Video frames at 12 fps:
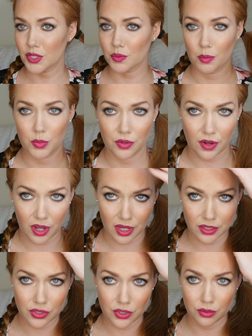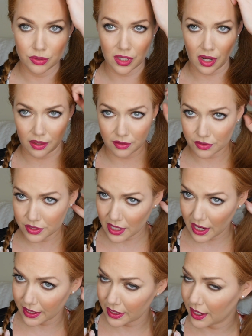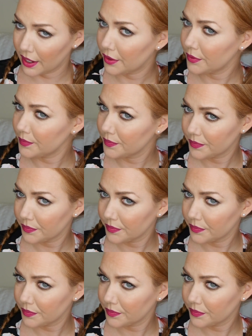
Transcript: right, so we'll move on to the other side now.